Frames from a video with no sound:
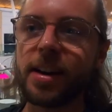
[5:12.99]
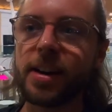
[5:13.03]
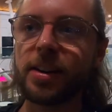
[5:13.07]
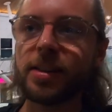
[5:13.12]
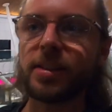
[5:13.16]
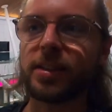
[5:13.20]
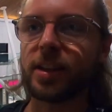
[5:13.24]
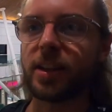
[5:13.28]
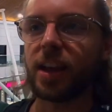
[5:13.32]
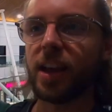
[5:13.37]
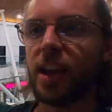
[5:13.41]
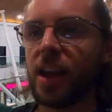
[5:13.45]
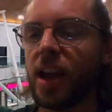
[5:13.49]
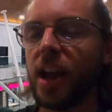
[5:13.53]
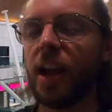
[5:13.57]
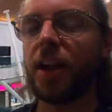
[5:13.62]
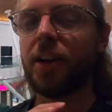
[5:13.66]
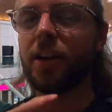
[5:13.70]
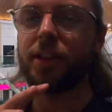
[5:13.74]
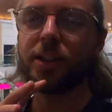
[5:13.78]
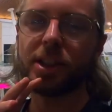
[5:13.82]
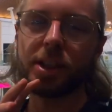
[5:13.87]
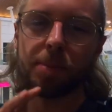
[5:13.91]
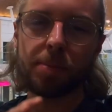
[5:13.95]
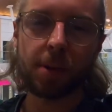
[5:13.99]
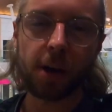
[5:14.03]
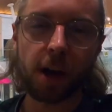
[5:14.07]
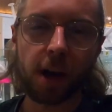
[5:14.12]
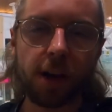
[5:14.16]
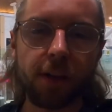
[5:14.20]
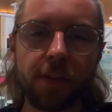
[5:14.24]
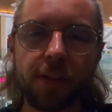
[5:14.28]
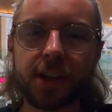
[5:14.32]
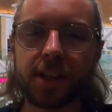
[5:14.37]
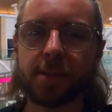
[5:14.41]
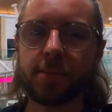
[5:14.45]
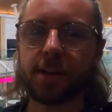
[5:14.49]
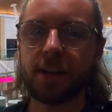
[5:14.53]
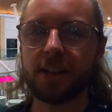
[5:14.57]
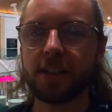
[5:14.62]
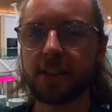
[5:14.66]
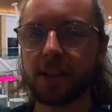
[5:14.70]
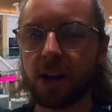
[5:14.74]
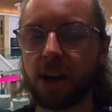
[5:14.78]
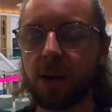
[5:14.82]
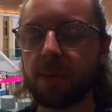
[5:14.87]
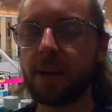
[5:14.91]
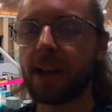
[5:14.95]
I was like, you know, there's a perfect amount of
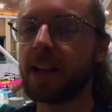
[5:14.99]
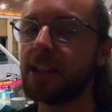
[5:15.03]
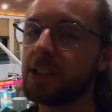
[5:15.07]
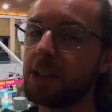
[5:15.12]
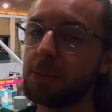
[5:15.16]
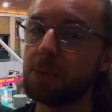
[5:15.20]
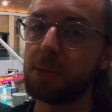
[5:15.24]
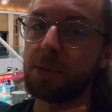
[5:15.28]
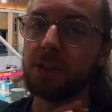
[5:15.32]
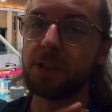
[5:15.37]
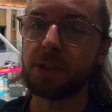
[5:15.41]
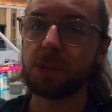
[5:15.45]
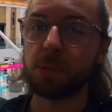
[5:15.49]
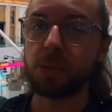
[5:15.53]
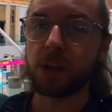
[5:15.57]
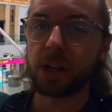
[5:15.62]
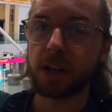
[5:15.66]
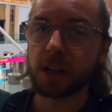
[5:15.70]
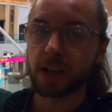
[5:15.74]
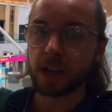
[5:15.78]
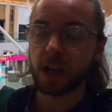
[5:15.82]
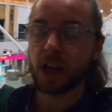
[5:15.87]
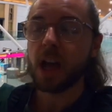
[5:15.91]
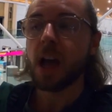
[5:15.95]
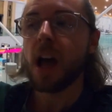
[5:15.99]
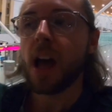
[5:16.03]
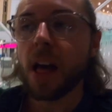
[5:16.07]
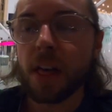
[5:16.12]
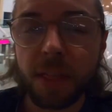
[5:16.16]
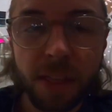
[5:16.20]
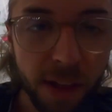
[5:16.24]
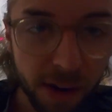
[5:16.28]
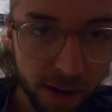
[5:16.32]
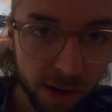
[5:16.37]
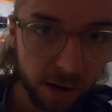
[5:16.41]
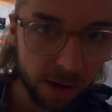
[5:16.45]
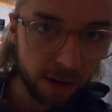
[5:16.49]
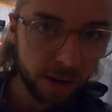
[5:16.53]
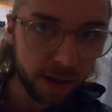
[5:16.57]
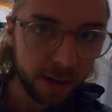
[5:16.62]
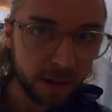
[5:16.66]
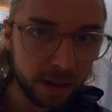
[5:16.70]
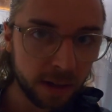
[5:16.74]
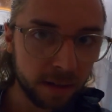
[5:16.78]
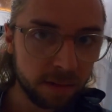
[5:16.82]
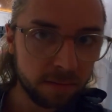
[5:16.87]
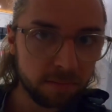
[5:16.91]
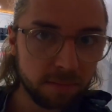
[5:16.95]
time, catch up on some work. Then I got
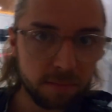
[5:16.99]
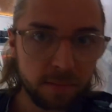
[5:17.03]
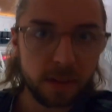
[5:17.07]
here,